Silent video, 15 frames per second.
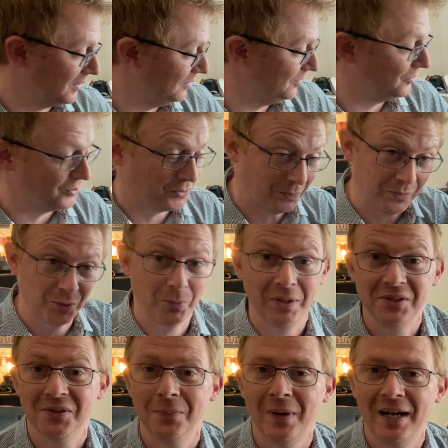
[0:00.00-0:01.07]
just spring
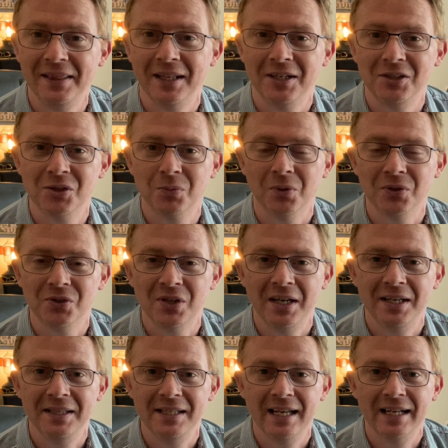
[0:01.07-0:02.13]
to mind that I just want to say
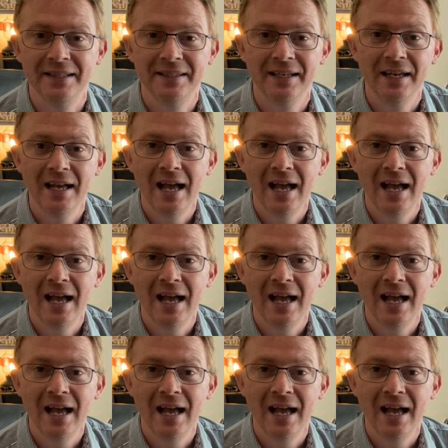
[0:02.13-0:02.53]
at the end.